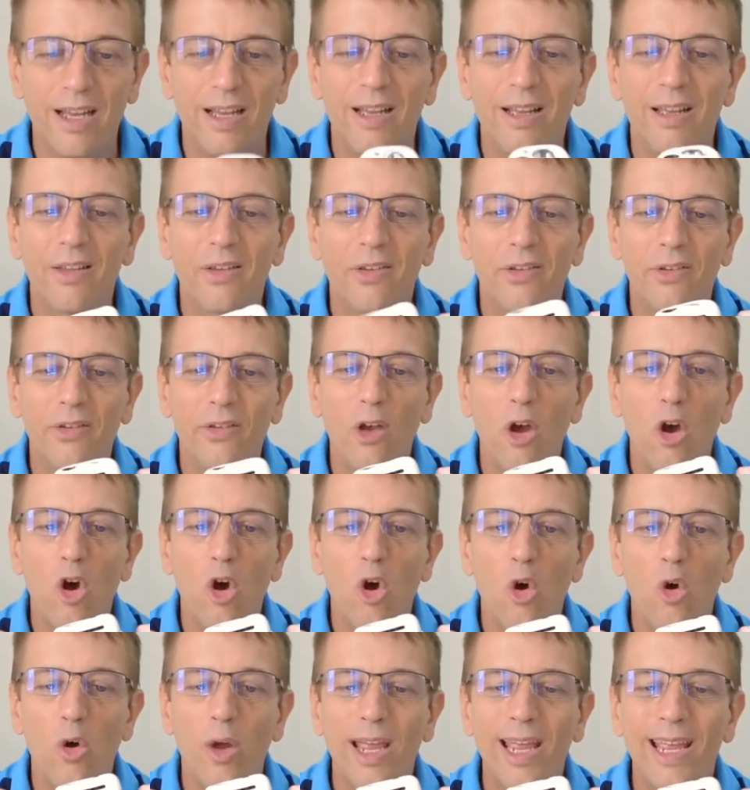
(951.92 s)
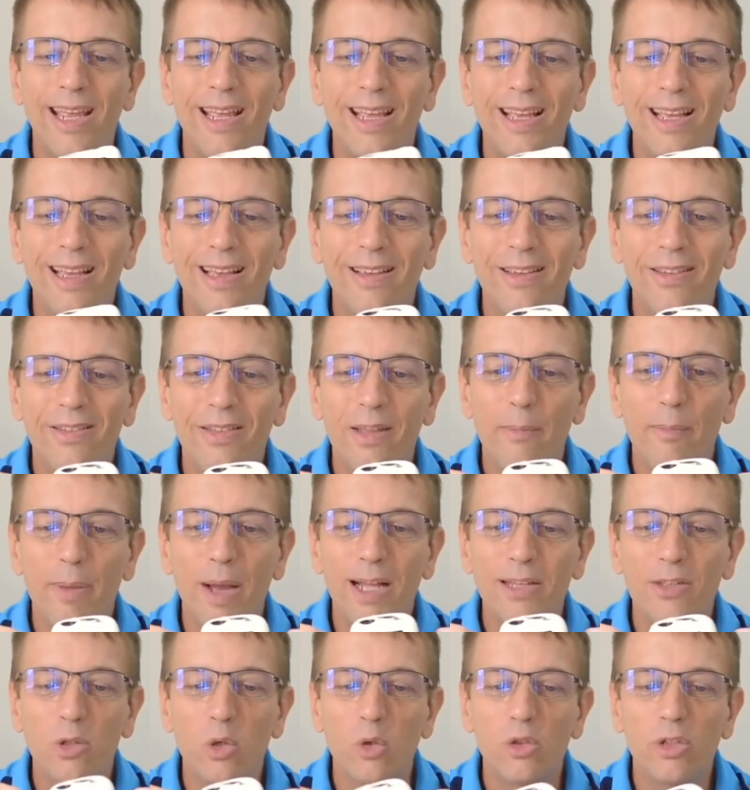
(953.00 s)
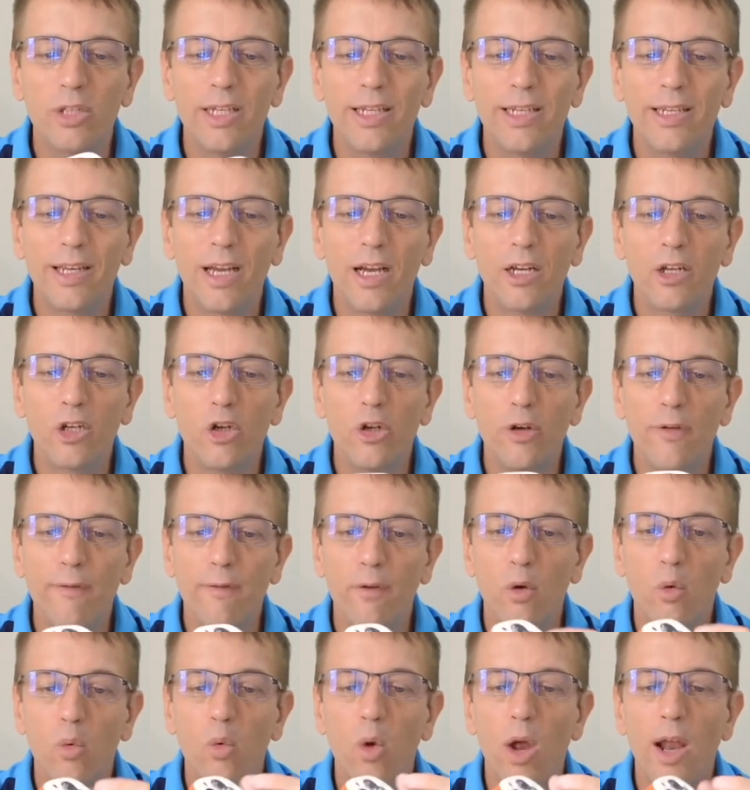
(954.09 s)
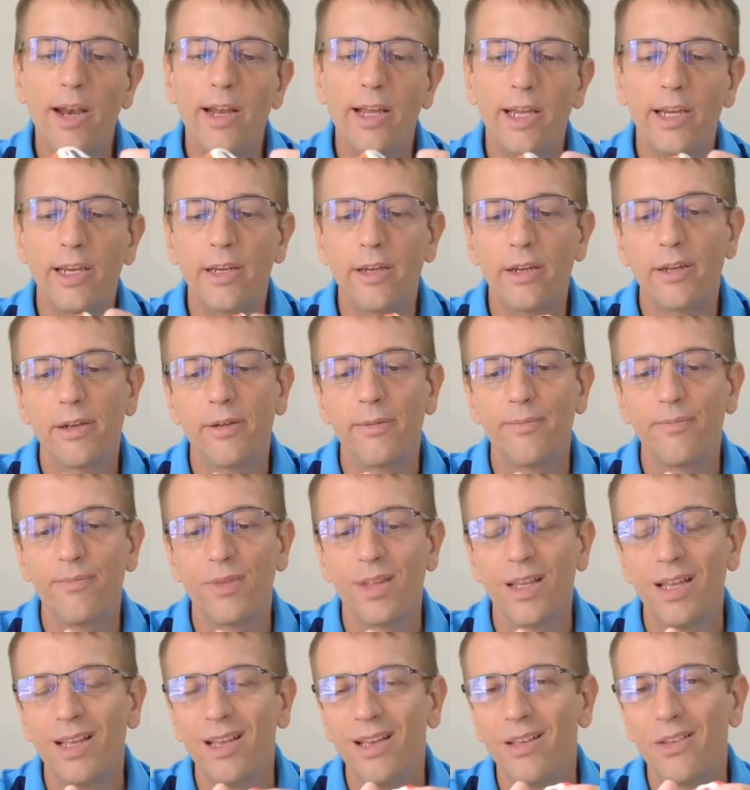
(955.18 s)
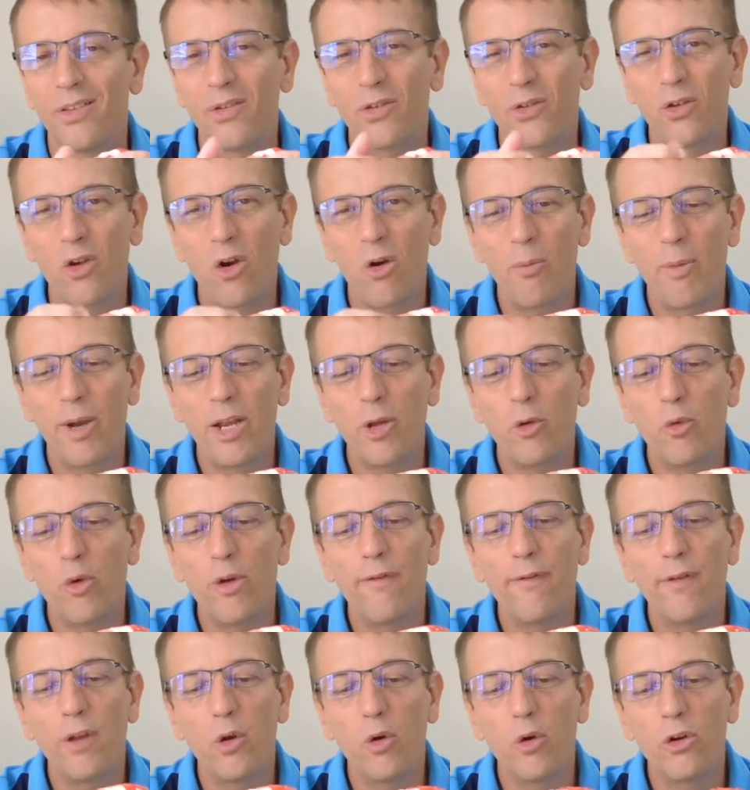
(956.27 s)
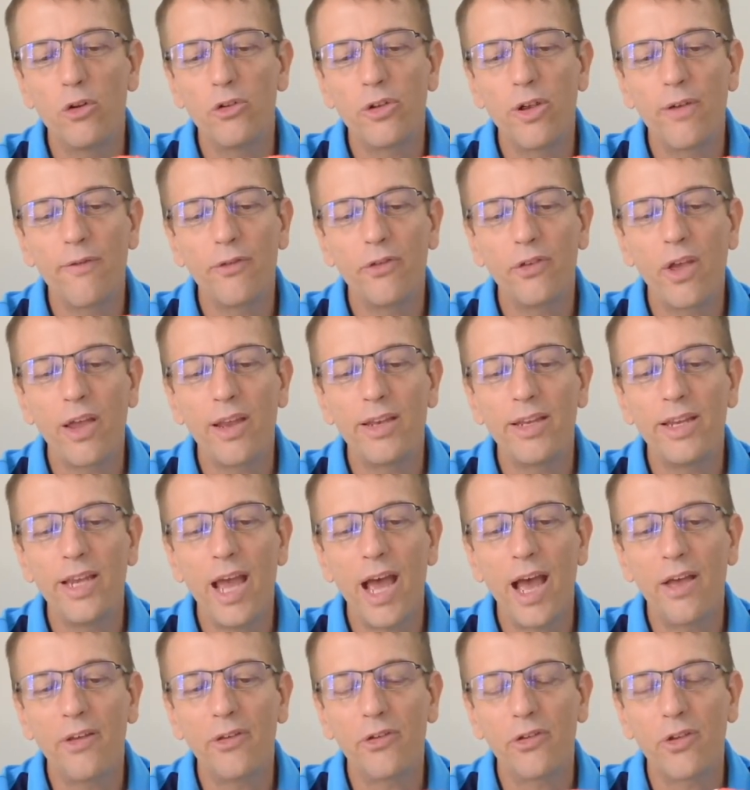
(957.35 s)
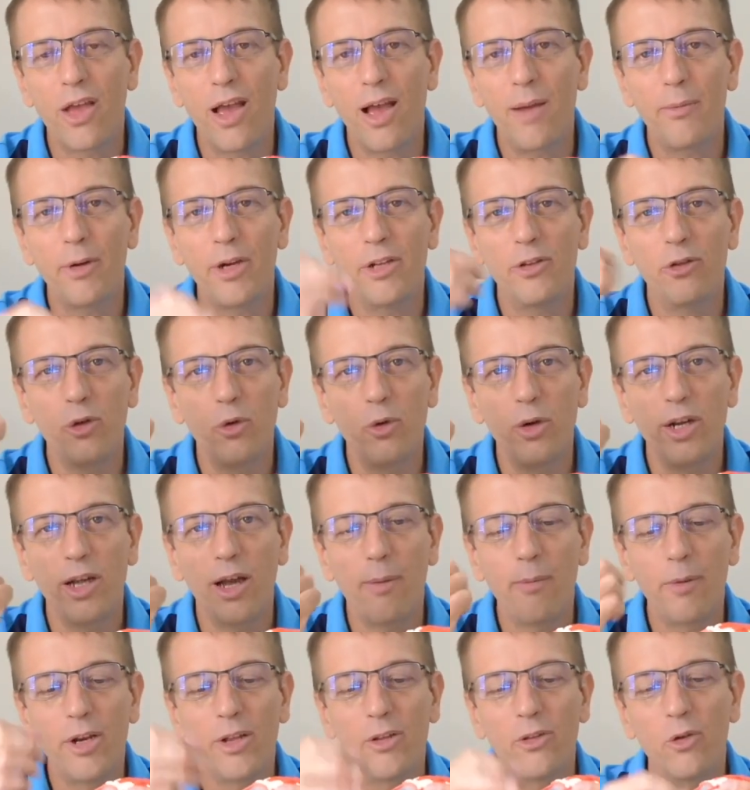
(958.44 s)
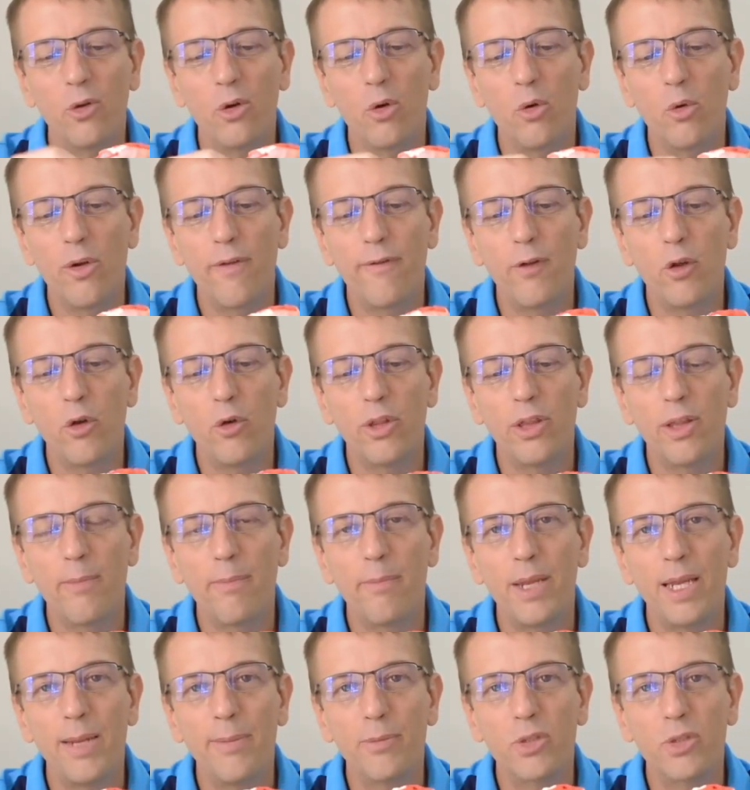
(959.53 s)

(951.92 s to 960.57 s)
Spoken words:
So, is the PETZL TIKKA good for running? So many reviewers have said yes. I'm going to do a review in the beam